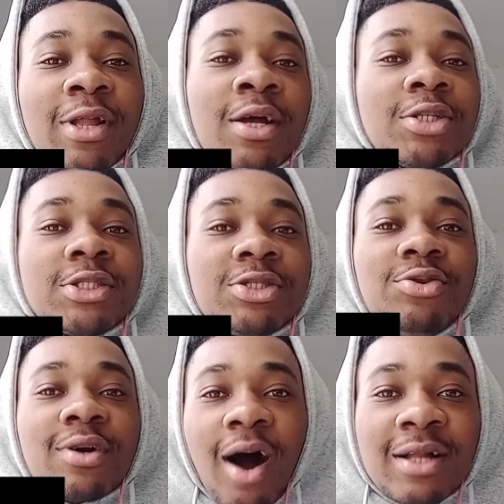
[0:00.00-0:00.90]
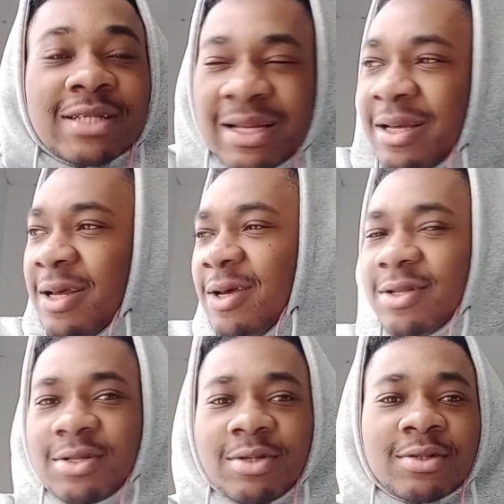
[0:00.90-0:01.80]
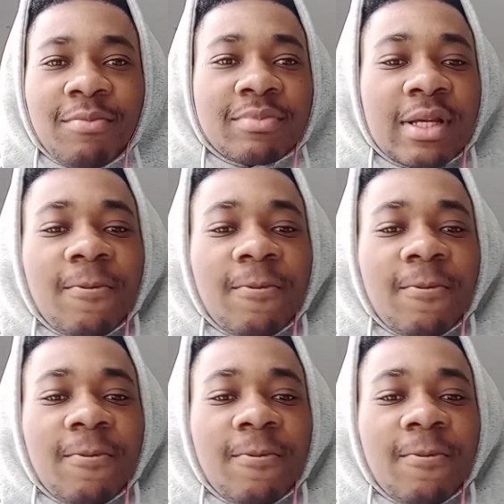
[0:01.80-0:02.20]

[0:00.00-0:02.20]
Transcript: They just shoot guns and do some.